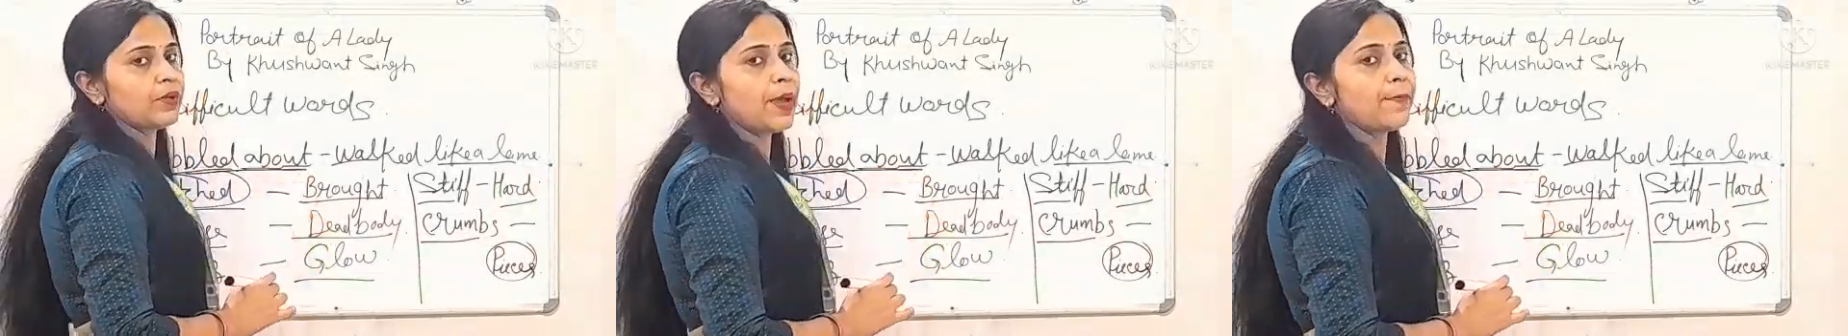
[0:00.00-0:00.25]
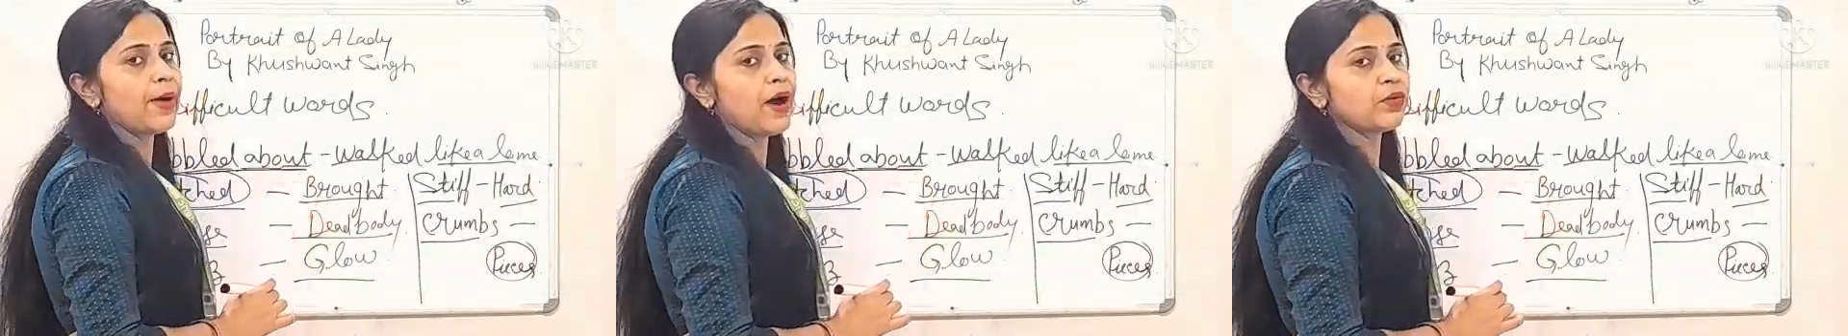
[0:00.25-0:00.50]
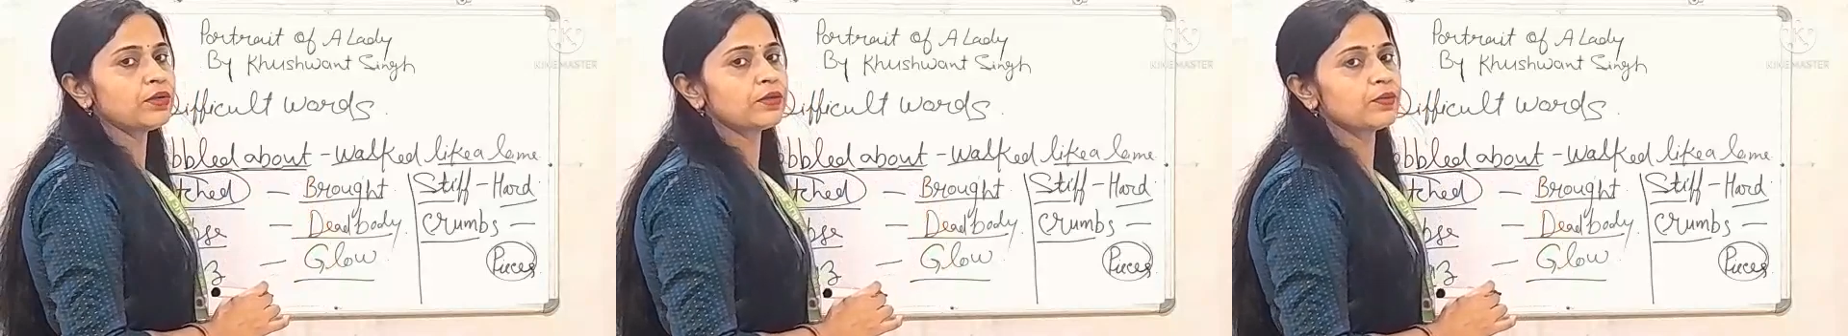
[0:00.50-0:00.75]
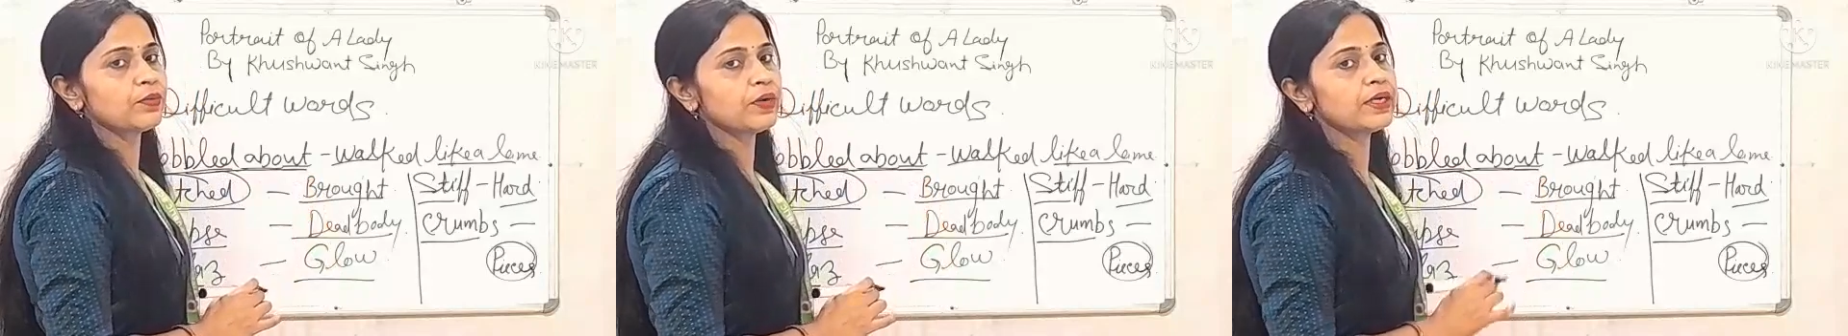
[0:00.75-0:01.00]

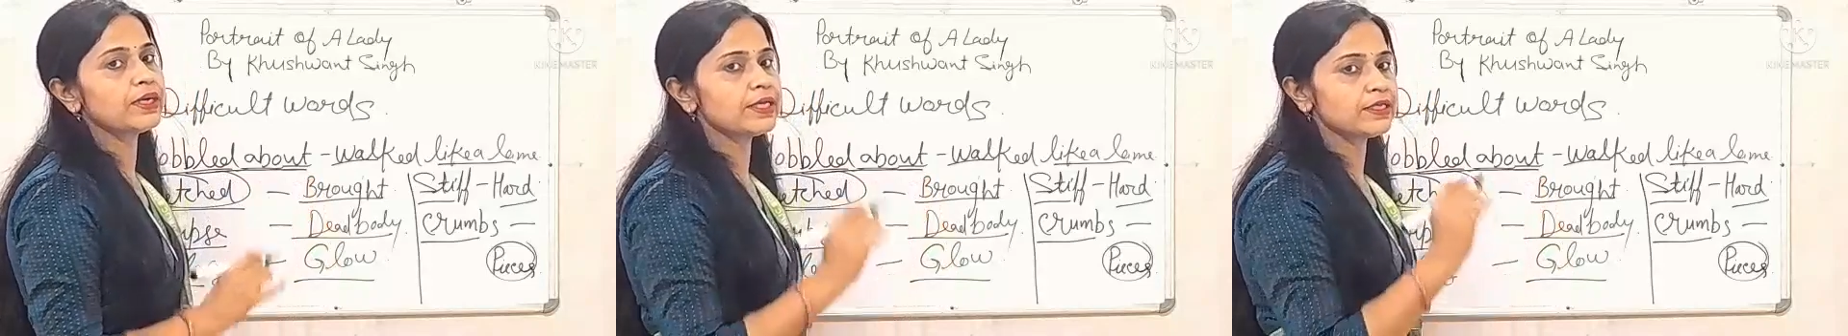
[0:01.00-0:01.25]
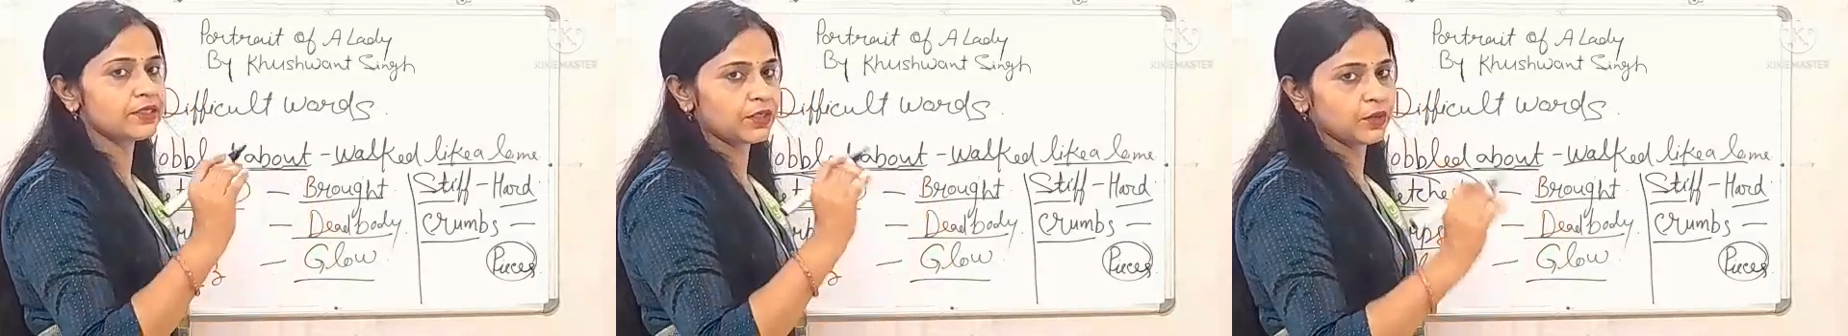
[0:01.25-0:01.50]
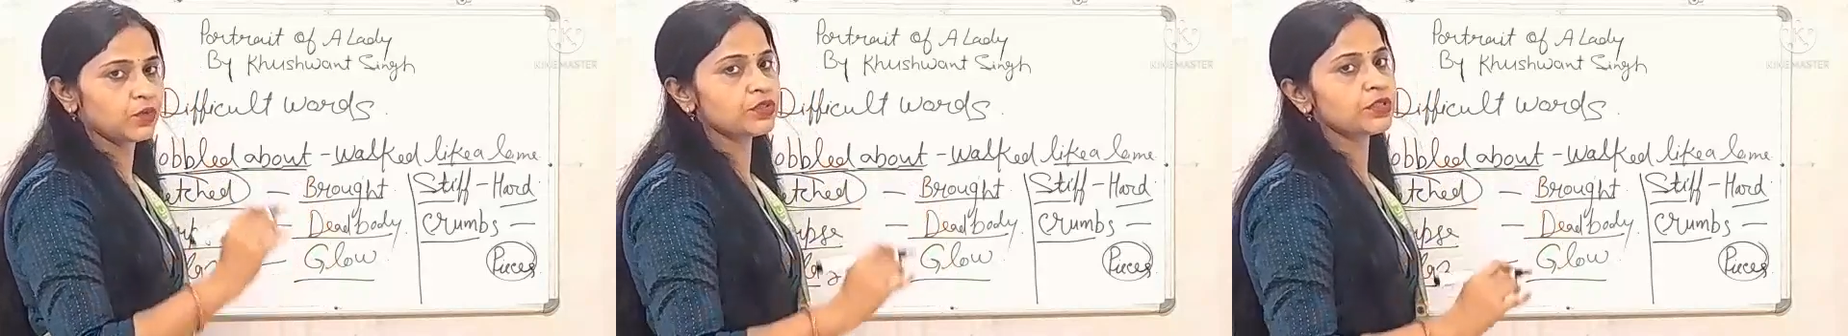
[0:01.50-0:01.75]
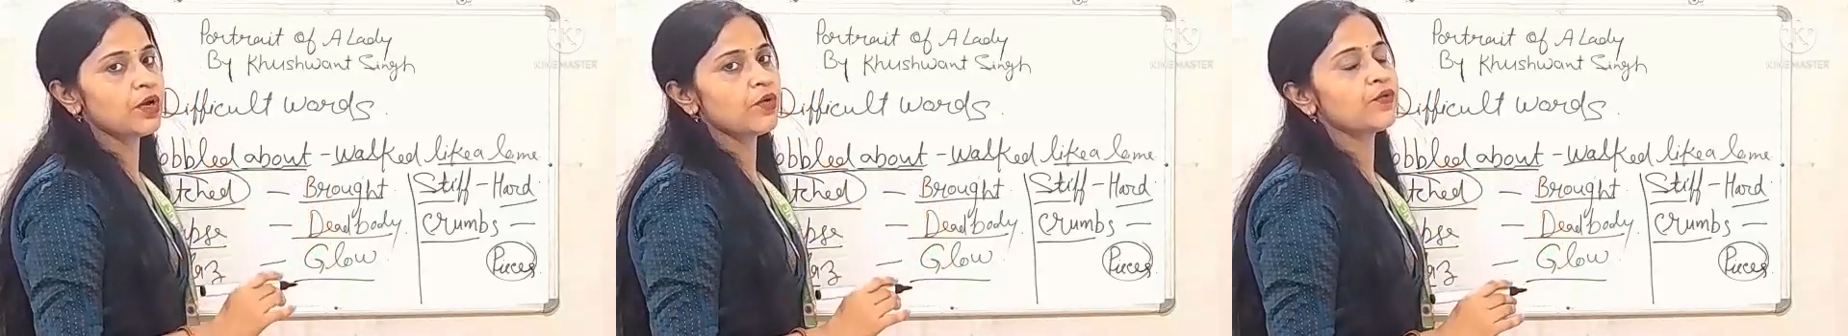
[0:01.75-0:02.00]
About word is
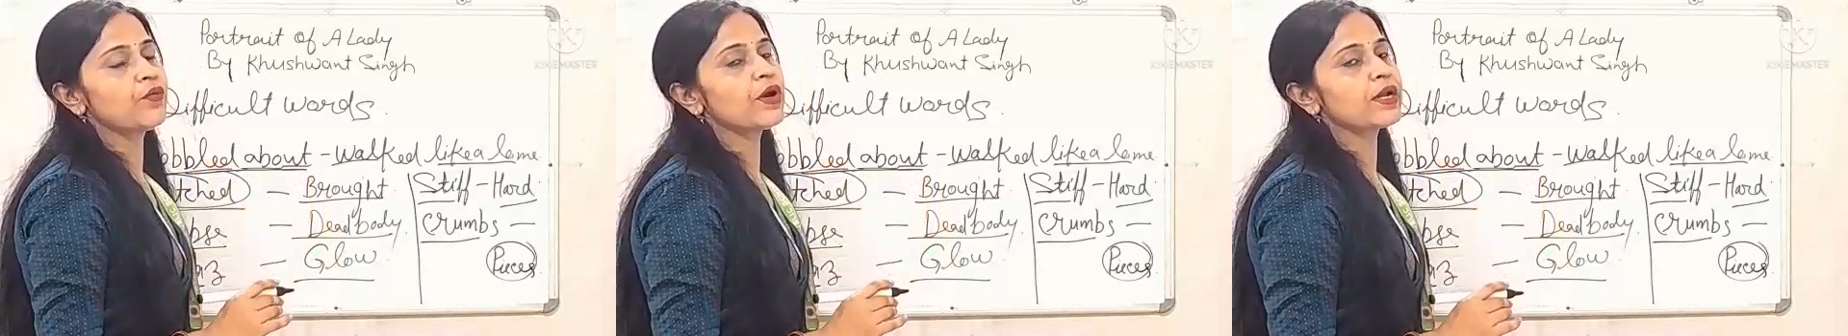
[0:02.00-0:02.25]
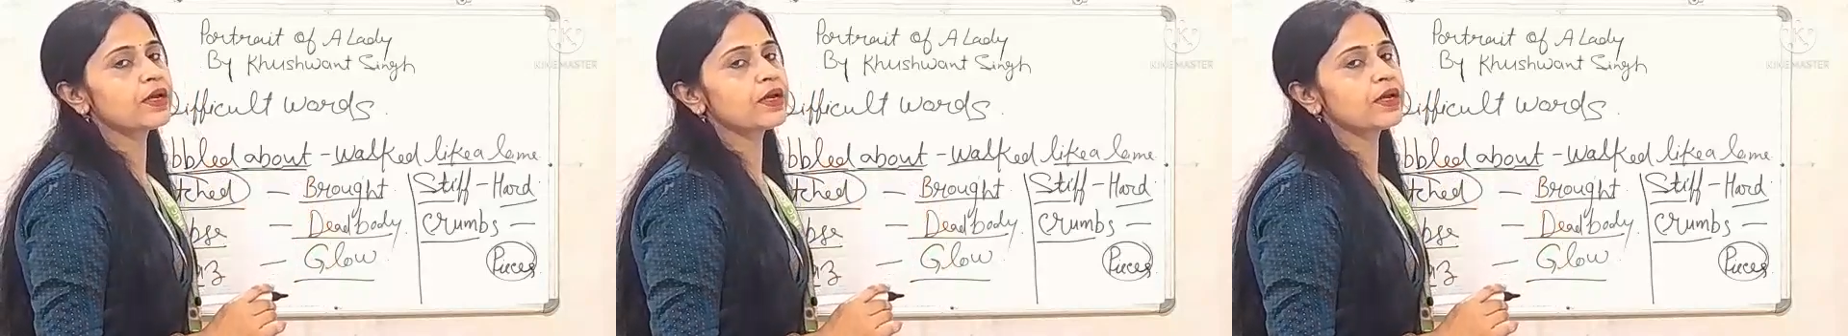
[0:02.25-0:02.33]
used for